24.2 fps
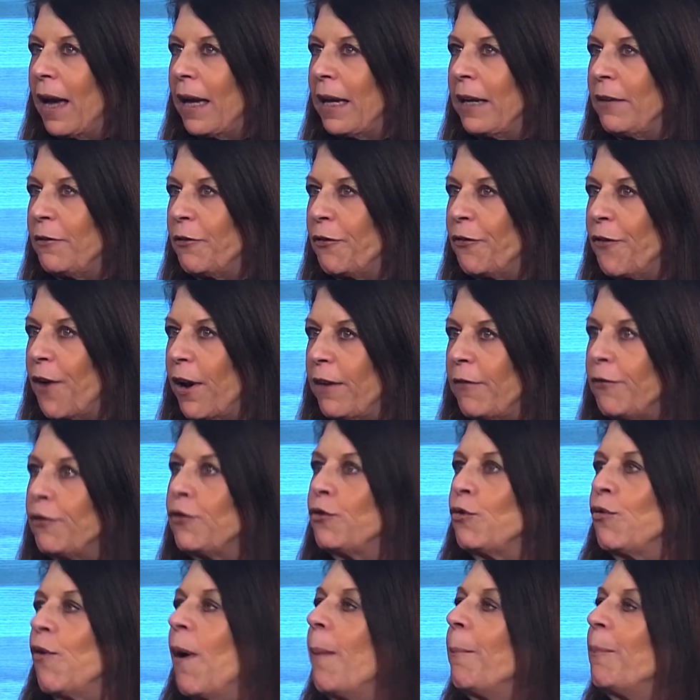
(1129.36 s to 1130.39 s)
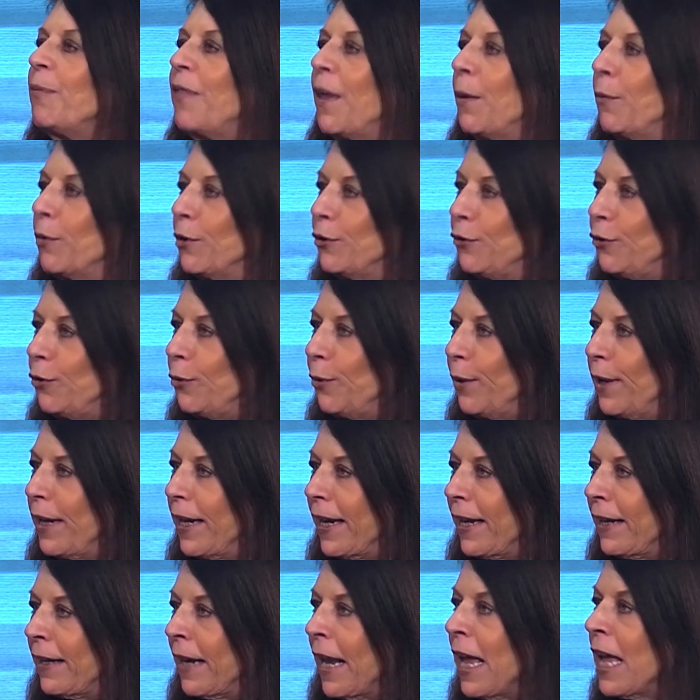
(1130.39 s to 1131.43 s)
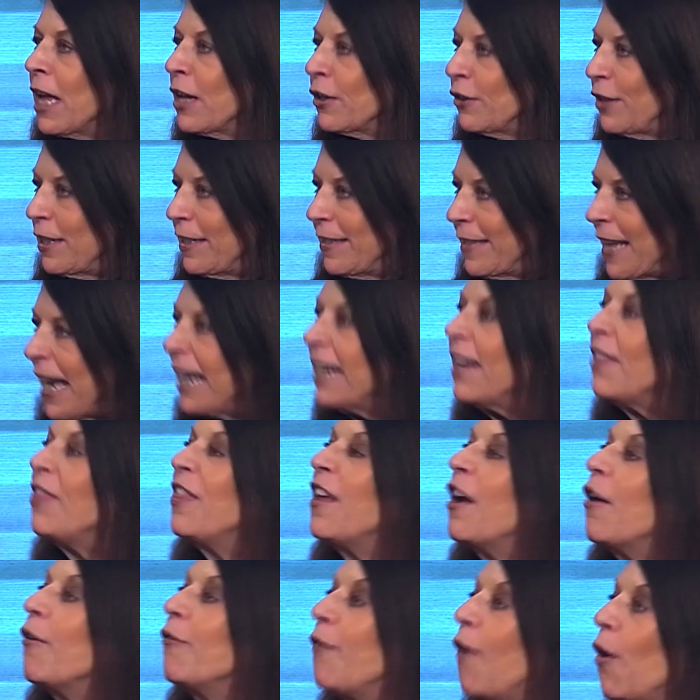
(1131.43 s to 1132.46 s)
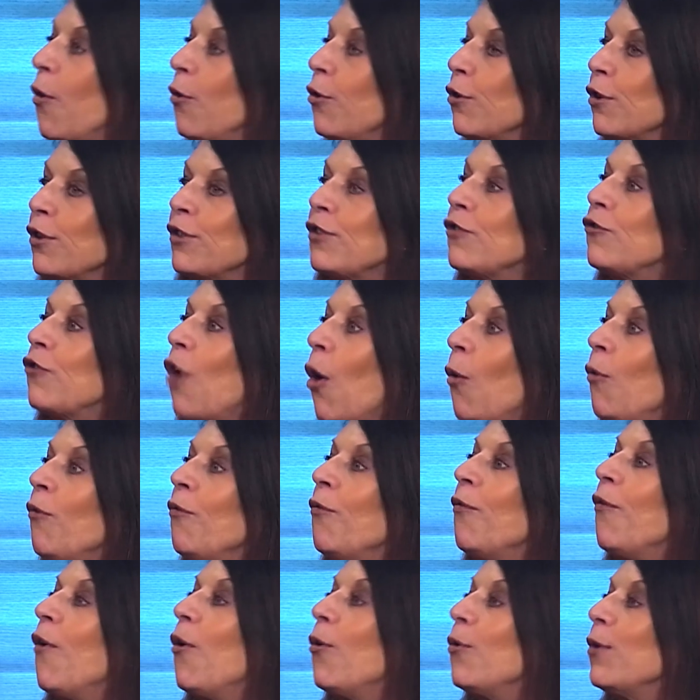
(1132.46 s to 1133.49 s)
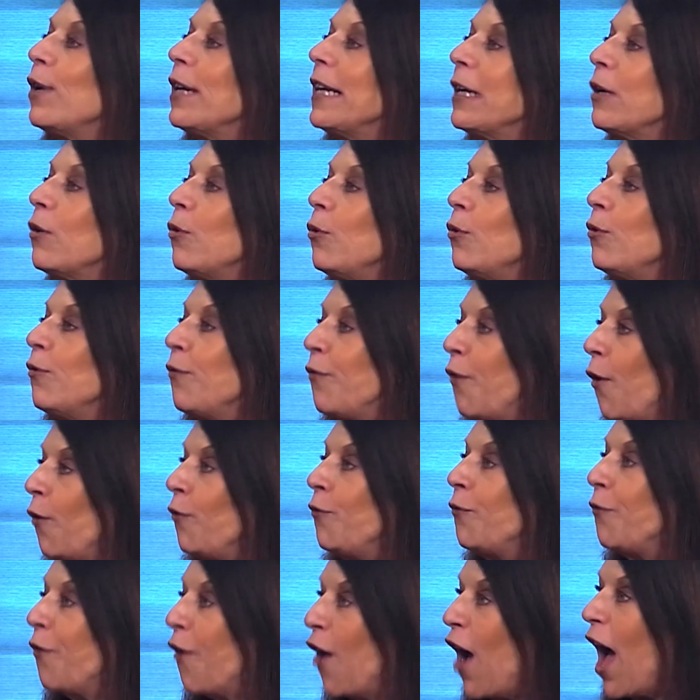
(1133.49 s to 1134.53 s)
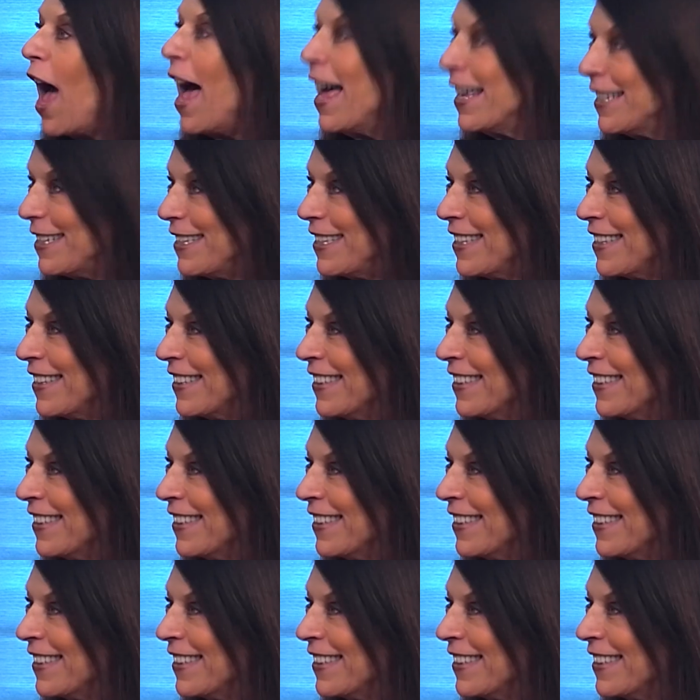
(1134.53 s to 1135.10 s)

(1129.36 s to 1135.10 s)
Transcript: in front of Trump. They were doing it to say to their voters, don't vote Likud, vote for us.